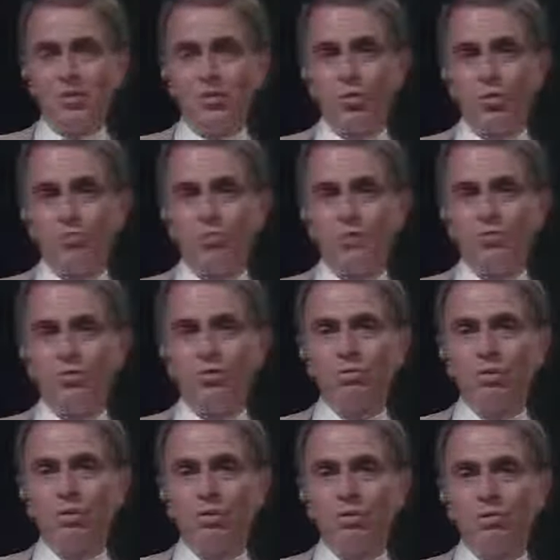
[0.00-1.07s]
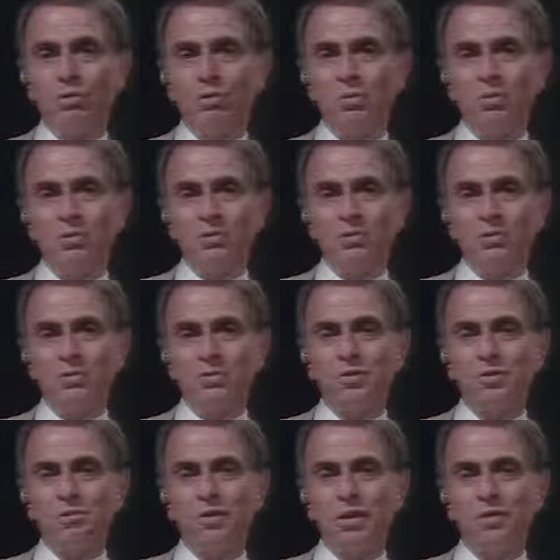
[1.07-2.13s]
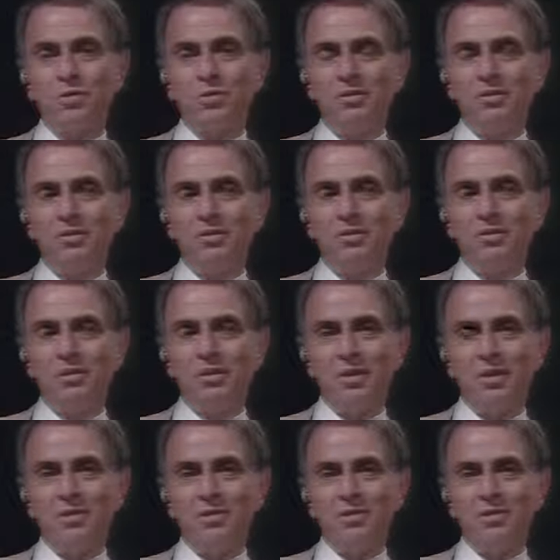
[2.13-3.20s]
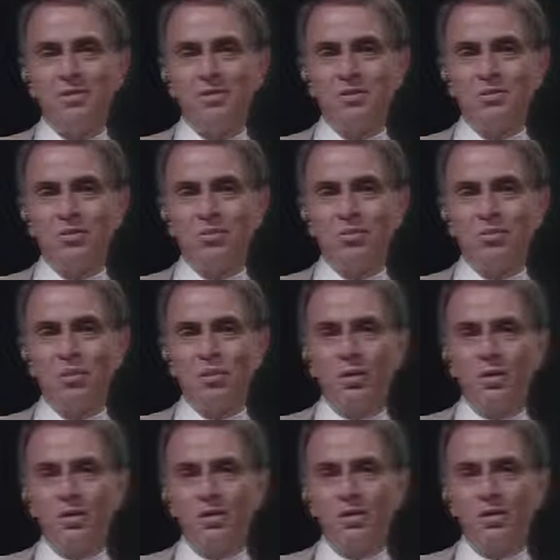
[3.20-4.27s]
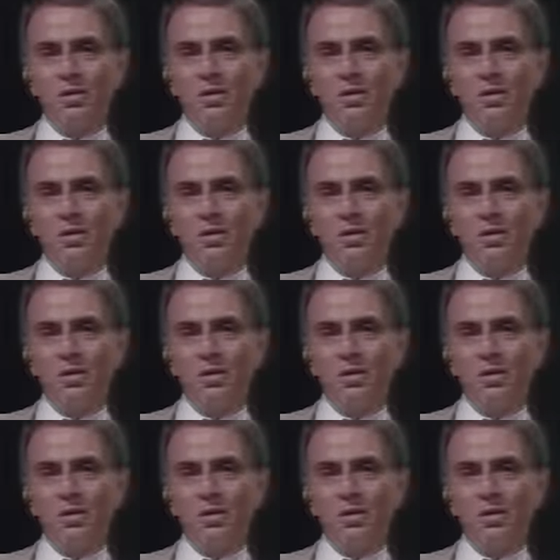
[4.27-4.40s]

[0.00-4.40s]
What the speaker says: admit you're wrong, the willingness to abandon ideas that don't work,